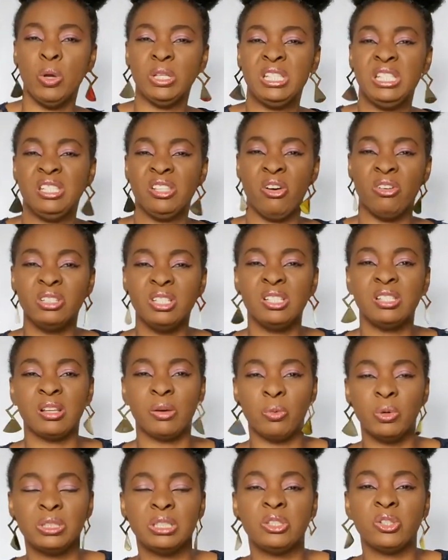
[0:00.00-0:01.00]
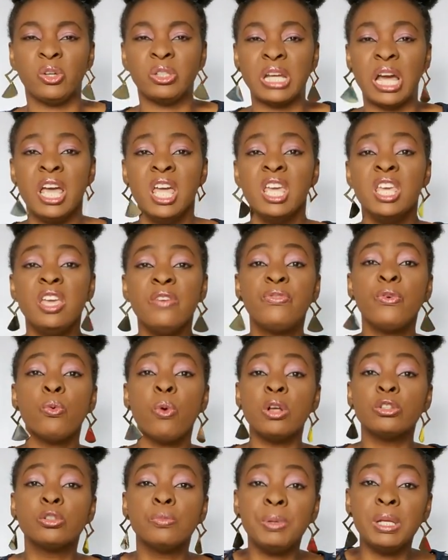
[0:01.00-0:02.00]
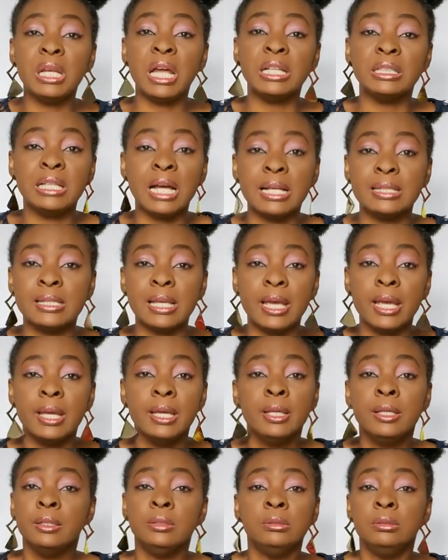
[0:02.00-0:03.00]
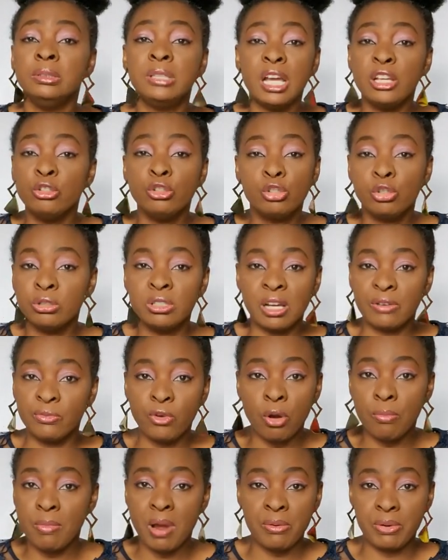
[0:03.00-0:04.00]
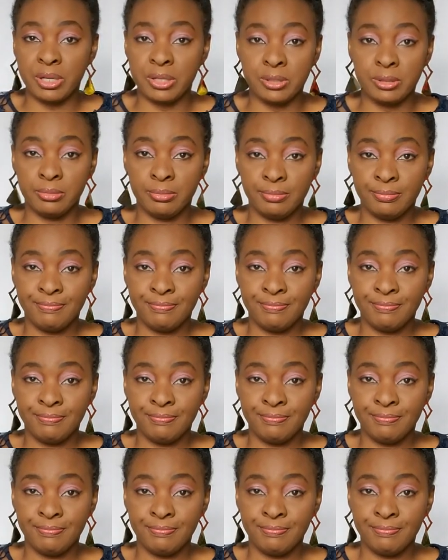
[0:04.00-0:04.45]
What is all this and what is all that? If you want to be like that, then you shouldn't have got married.